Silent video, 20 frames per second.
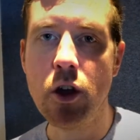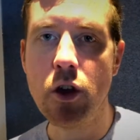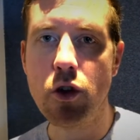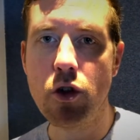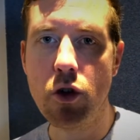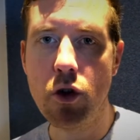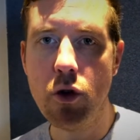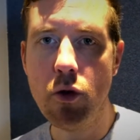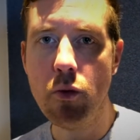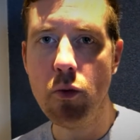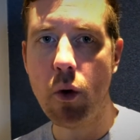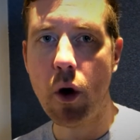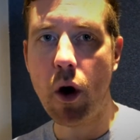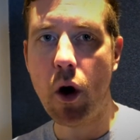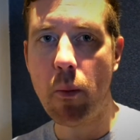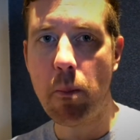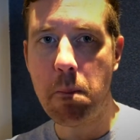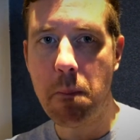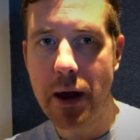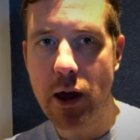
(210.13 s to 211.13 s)
You
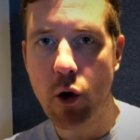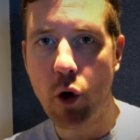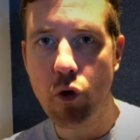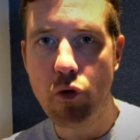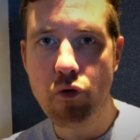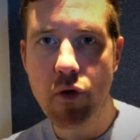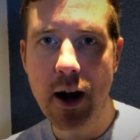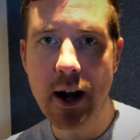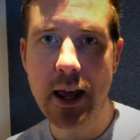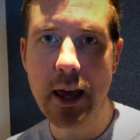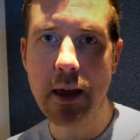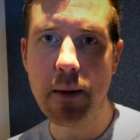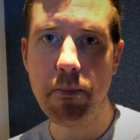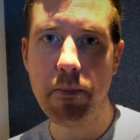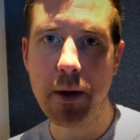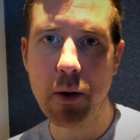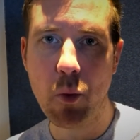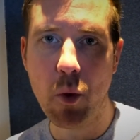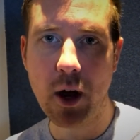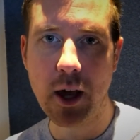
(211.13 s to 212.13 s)
may already
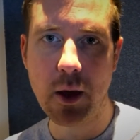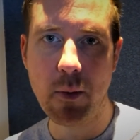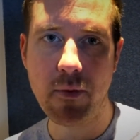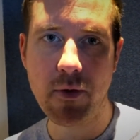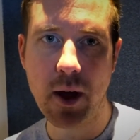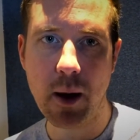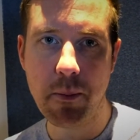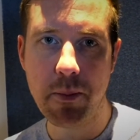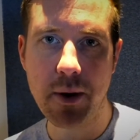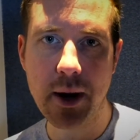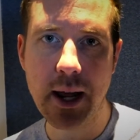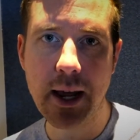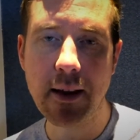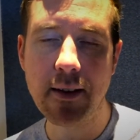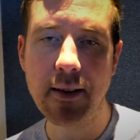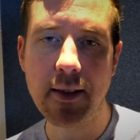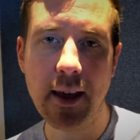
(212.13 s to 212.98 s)
be working with companies.